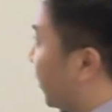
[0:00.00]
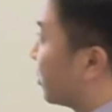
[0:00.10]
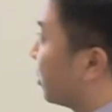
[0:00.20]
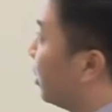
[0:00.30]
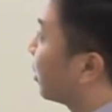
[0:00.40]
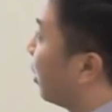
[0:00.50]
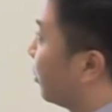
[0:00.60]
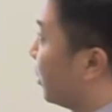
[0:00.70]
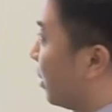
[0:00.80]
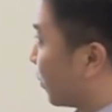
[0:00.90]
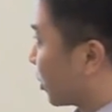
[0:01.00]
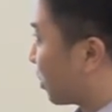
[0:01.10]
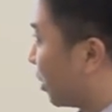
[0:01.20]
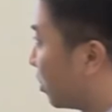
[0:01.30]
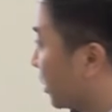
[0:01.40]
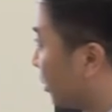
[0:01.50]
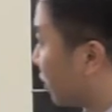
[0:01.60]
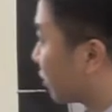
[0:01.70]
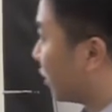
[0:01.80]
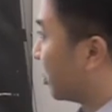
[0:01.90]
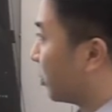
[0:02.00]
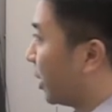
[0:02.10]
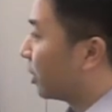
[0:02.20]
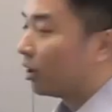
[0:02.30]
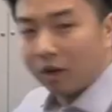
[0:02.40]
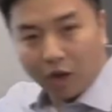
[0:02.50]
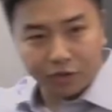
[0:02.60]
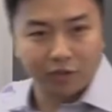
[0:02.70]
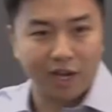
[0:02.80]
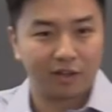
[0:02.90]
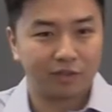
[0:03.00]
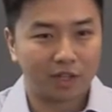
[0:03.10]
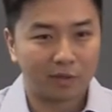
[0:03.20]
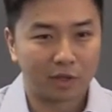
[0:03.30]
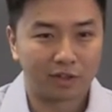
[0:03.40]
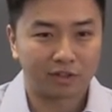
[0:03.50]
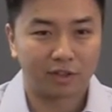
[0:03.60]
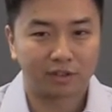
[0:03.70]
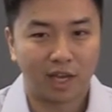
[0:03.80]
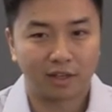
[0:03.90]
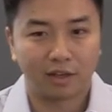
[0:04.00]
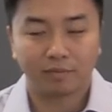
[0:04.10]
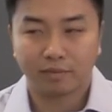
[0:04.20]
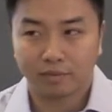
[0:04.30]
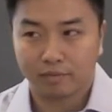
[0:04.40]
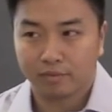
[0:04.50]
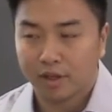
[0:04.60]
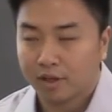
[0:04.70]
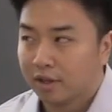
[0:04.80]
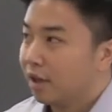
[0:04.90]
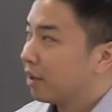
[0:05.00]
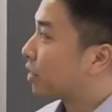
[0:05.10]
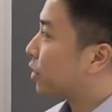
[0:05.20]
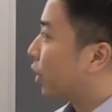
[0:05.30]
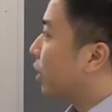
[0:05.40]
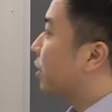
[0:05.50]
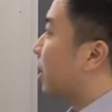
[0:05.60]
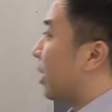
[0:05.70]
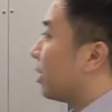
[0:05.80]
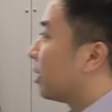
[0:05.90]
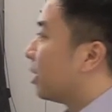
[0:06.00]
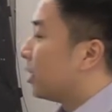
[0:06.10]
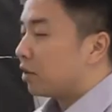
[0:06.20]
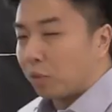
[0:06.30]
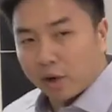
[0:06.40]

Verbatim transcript: fancy called the inverse probability treatment weighting. Also not enough time to discuss that here. The third thing the